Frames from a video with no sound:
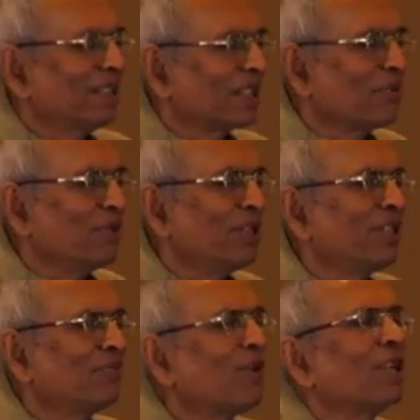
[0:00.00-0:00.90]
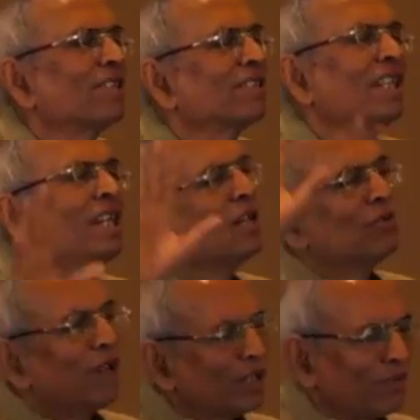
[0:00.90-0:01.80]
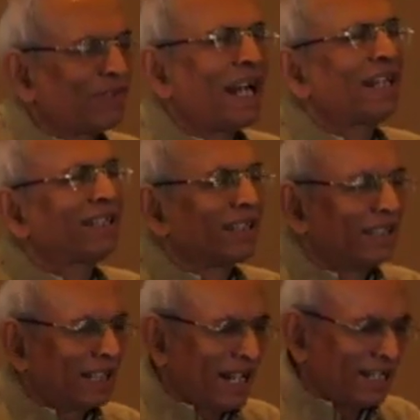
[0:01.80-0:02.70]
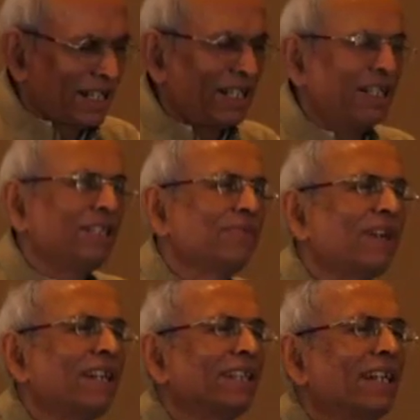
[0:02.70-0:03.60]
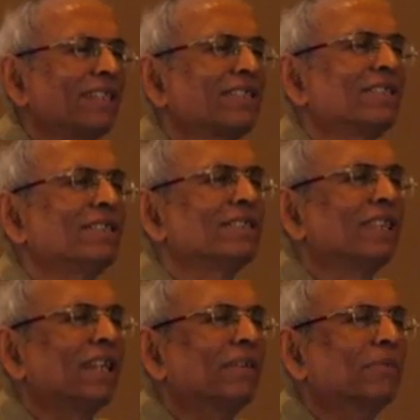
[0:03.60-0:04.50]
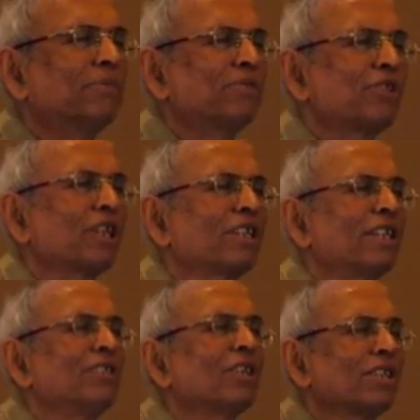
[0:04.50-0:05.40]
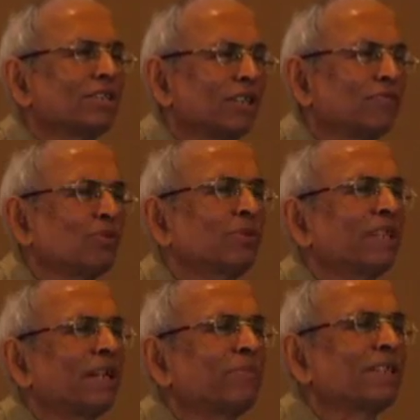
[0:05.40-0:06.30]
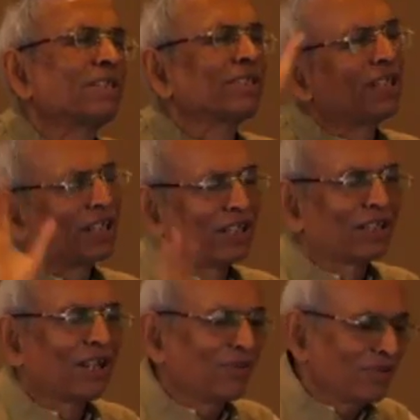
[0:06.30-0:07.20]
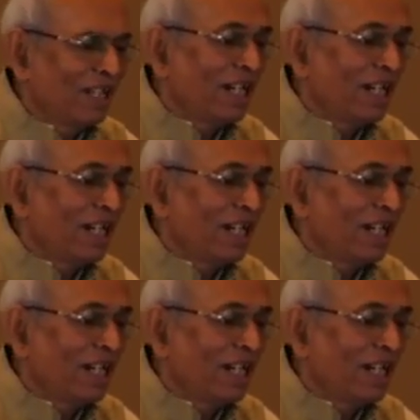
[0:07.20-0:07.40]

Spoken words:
community forest. One of that has identified that strict nature reserve to be kept as a sacred grove.